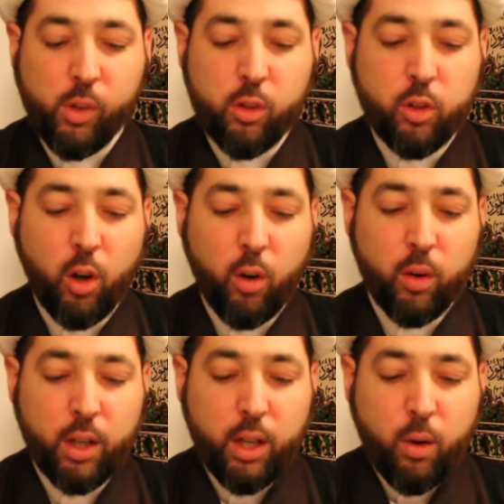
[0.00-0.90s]

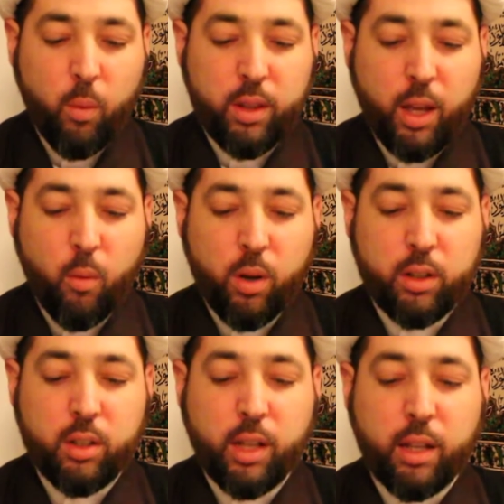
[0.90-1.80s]
So when they
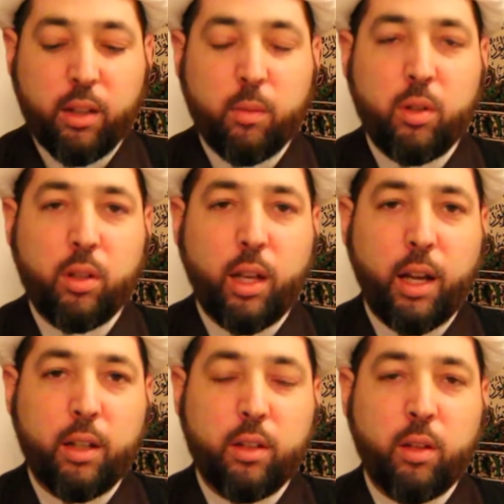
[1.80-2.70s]
would send them to
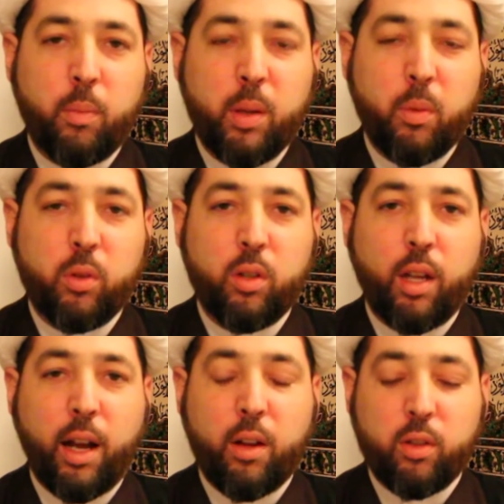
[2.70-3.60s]
the people to
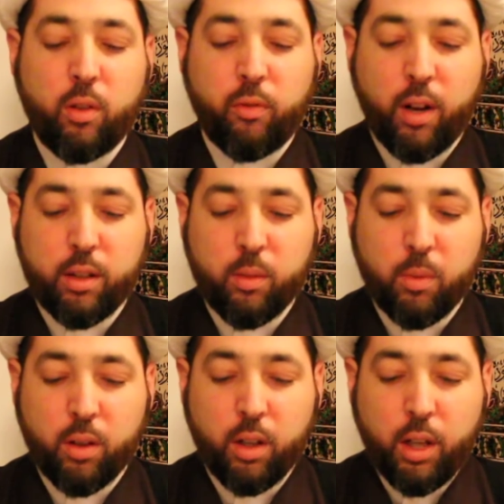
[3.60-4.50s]
the house of
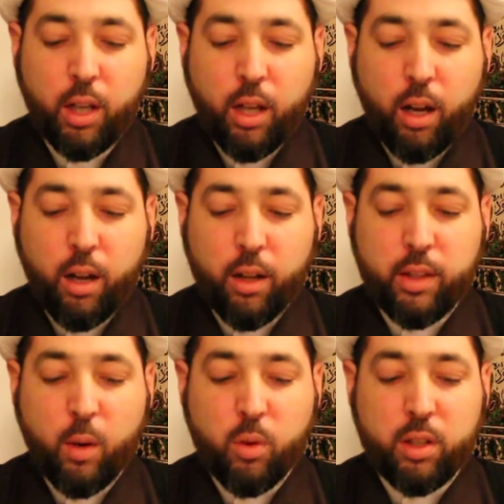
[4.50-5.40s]
Fatima,
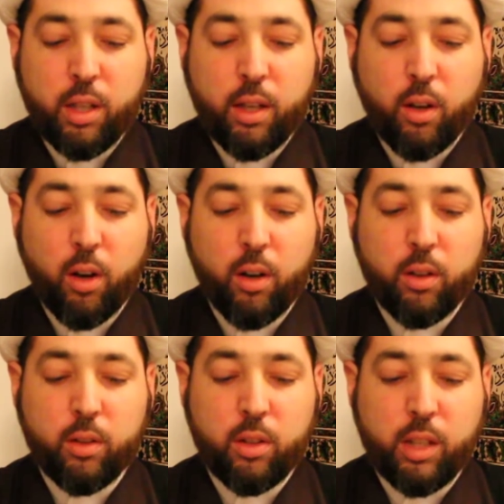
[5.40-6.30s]
they would see
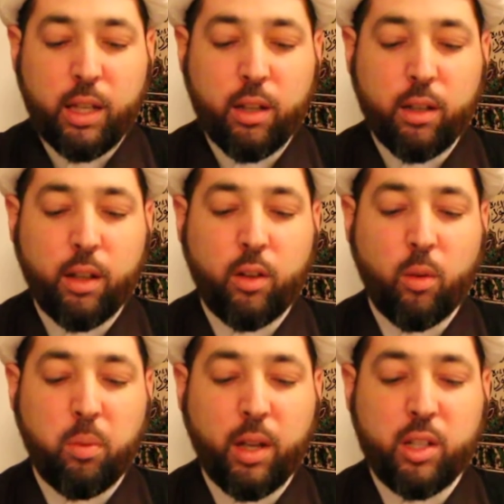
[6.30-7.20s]
her seated in
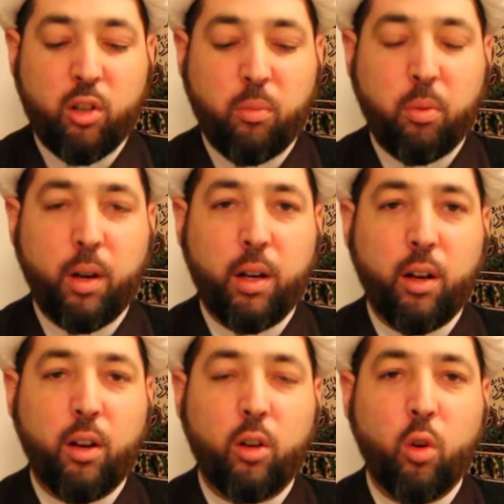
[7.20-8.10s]
her place of
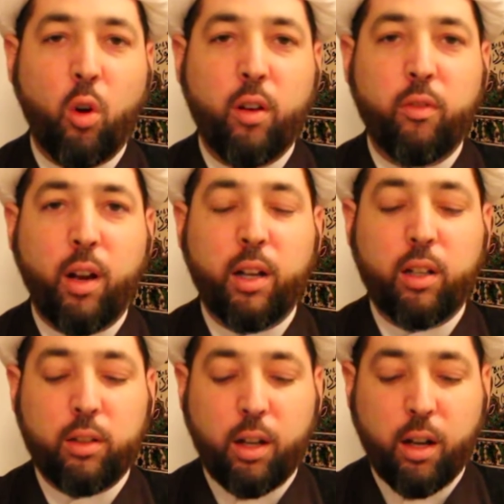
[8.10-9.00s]
prayer, glorifying
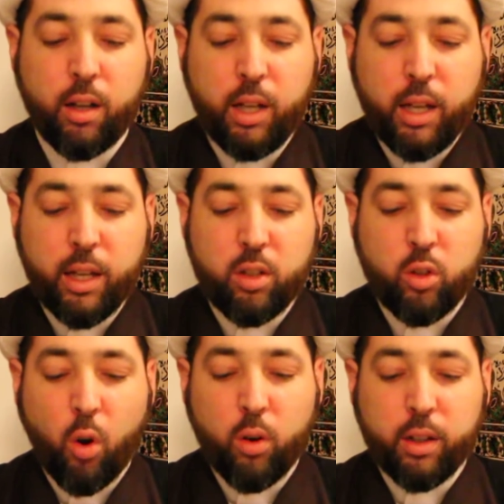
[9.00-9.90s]
Allah,
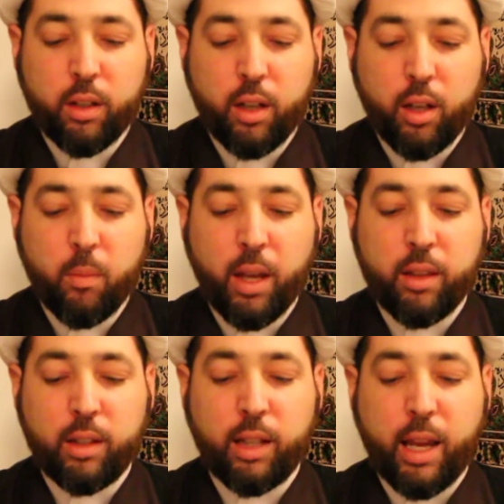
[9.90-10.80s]
extolling Him,
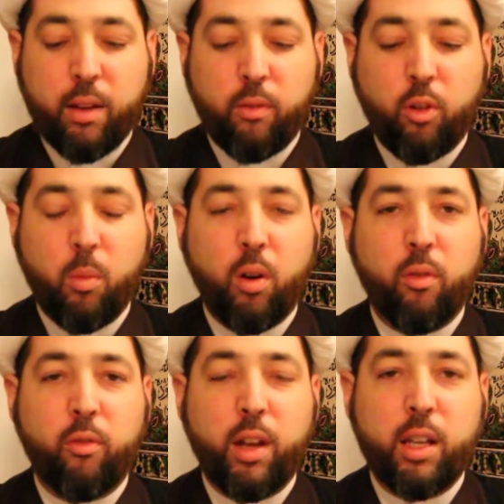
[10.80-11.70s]
and the light from her
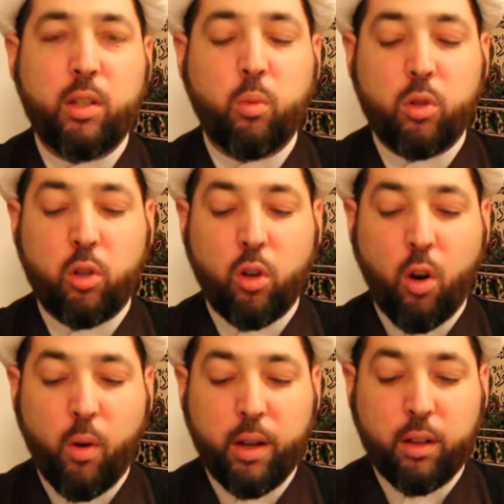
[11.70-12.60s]
face was
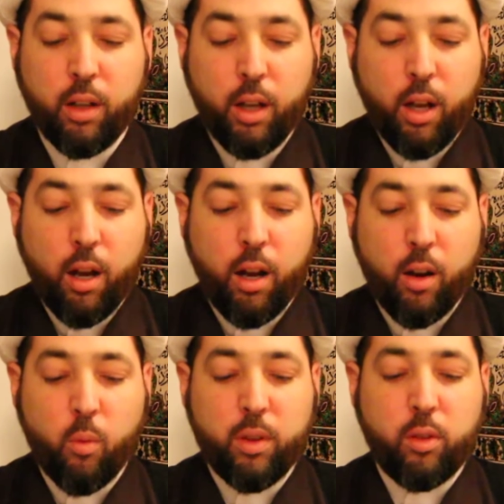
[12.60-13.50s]
glowing
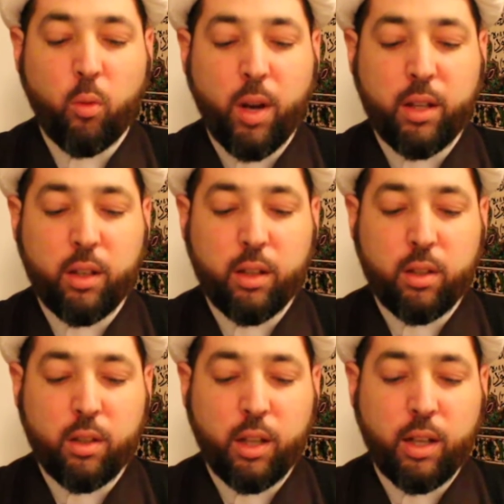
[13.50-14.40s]
with the
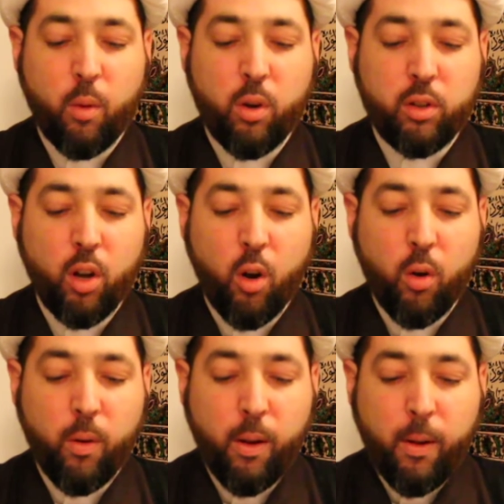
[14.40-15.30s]
redness, and they would
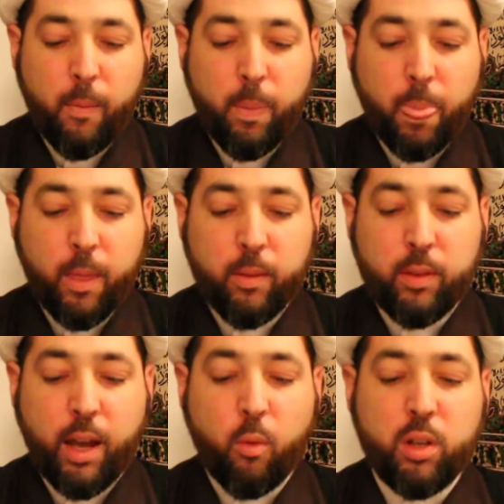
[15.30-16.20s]
know
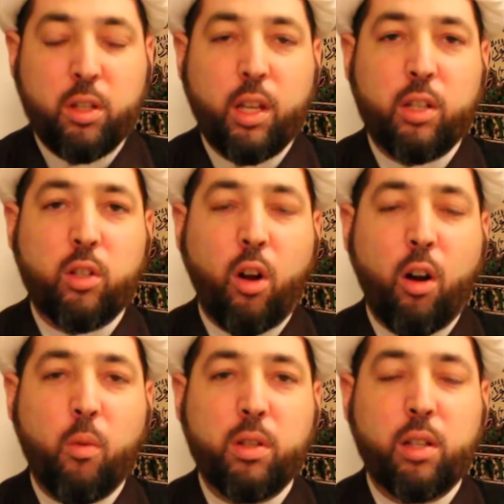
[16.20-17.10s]
that which they
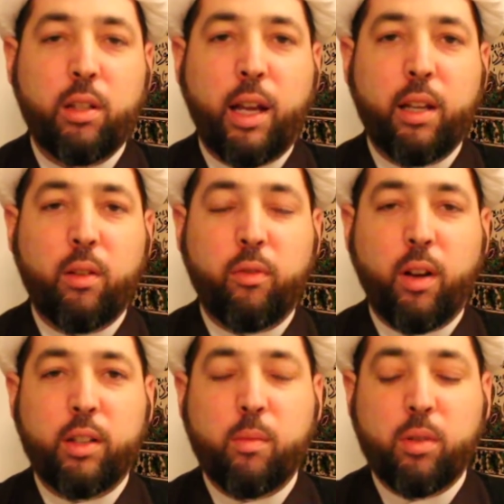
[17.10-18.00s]
saw was the light of
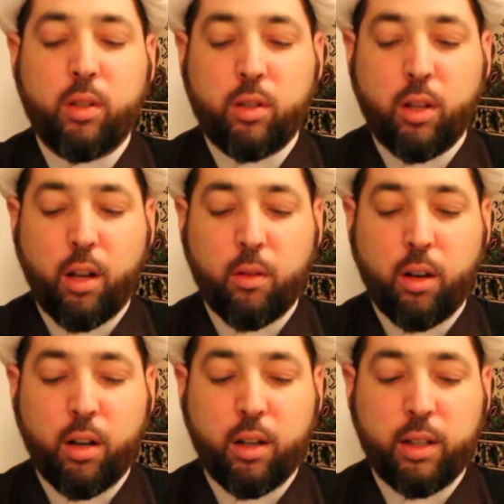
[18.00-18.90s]
Fatima
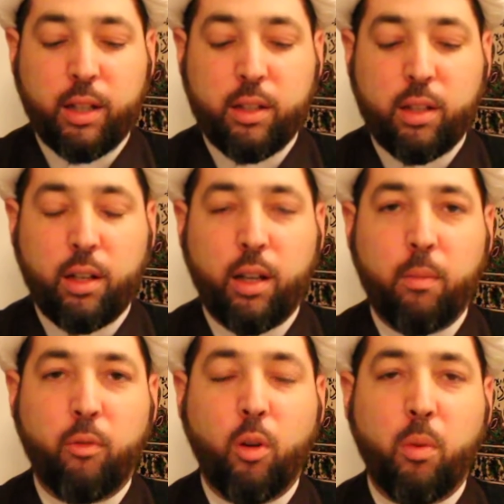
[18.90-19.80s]
Zahra alayhi
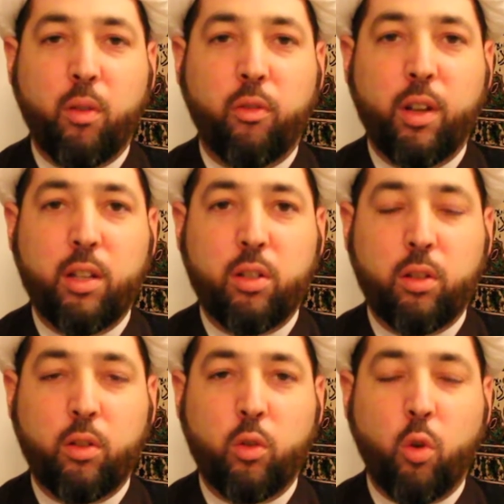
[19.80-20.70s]
salam from her face.
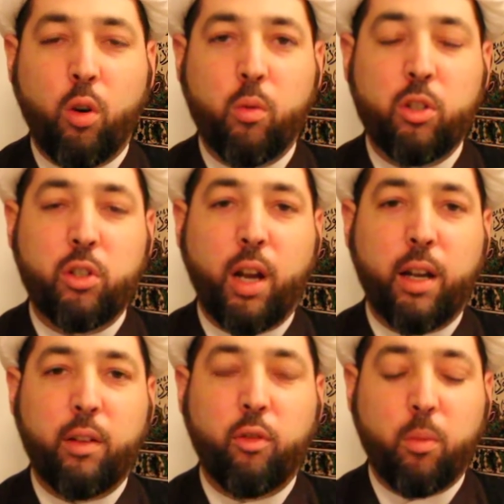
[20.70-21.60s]
The nur was
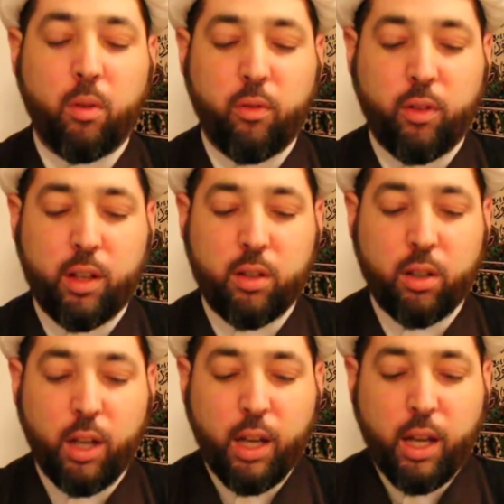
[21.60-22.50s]
shining from her face.